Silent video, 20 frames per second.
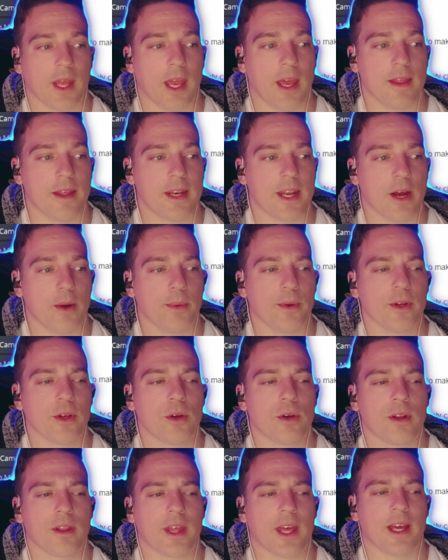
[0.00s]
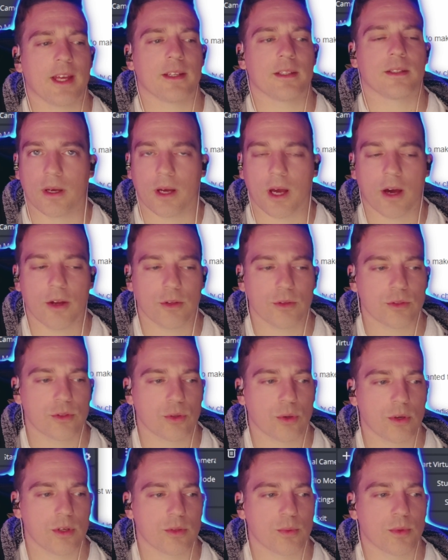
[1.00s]
And then now we're going to go to that audio
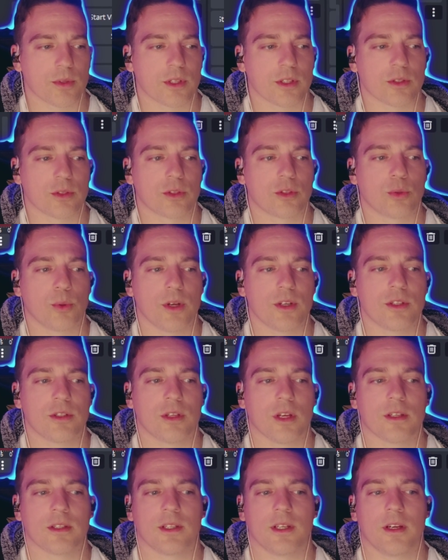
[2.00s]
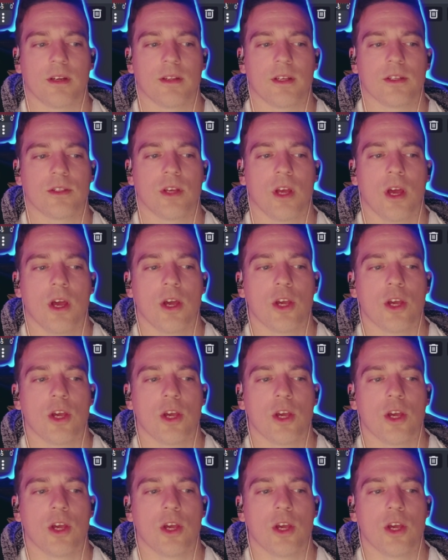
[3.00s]
source where it says Twitch doesn't hear this.